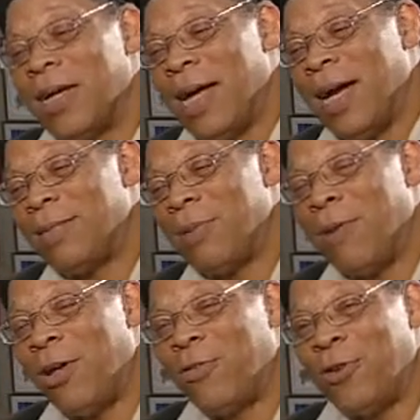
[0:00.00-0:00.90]
I asked my
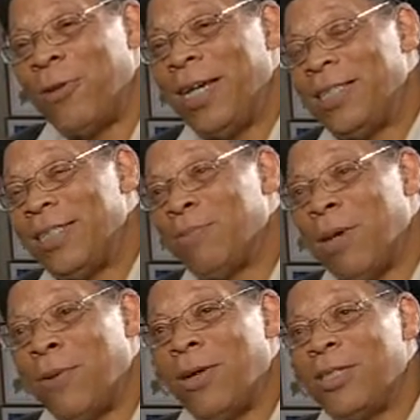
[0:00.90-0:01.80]
boss for a raise, and
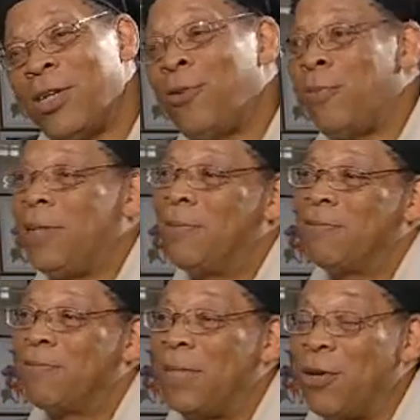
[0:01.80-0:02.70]
my boss told me,
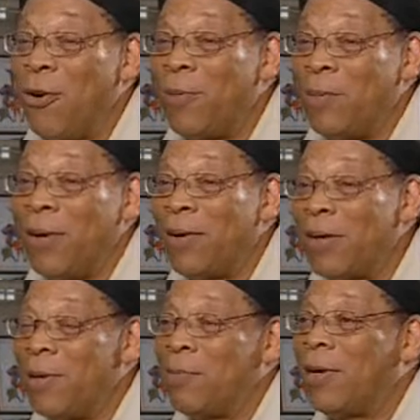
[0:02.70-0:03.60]
in corporate America,
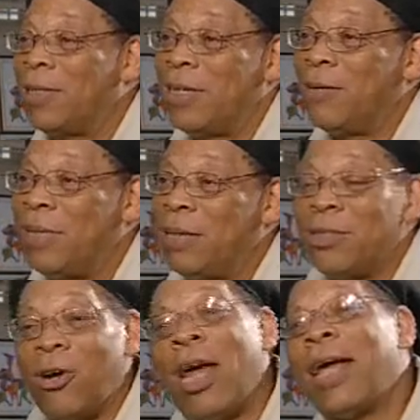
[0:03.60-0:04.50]
my boss told me, I'm
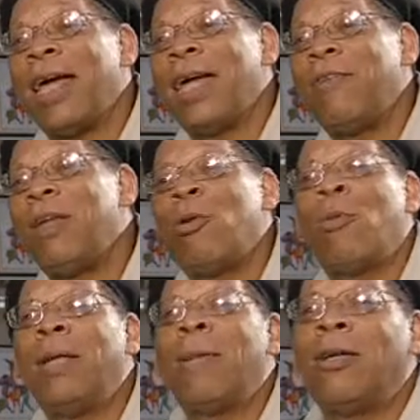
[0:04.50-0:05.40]
sorry, I can't give you any more
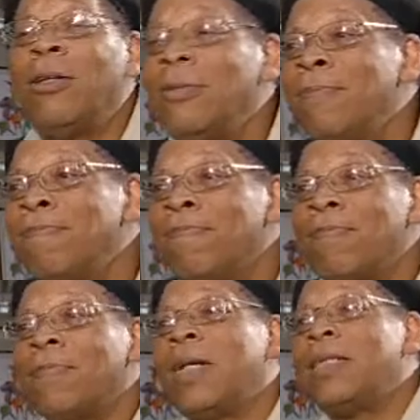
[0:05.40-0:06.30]
money, Michael.
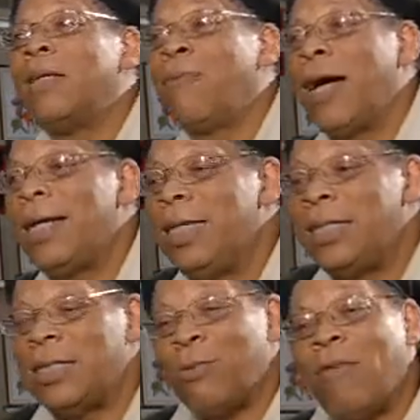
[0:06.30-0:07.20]
I said, why? He
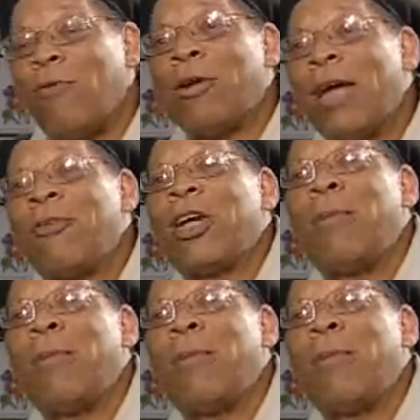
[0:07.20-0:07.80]
says, well, for an African